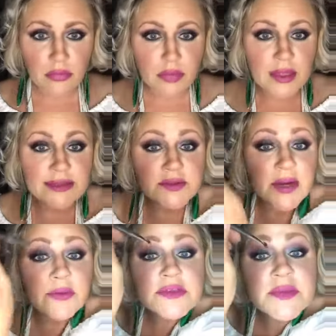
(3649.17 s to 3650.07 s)
That's what I
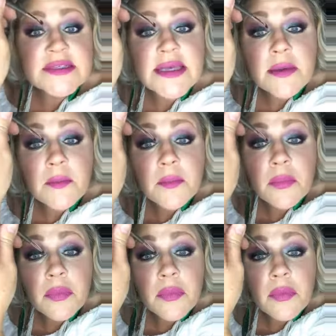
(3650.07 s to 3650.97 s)
was missing.
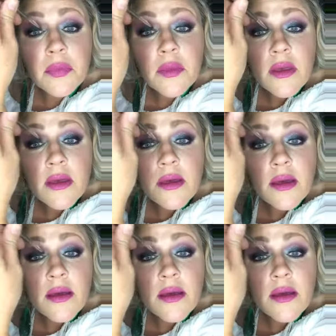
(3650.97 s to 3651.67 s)
I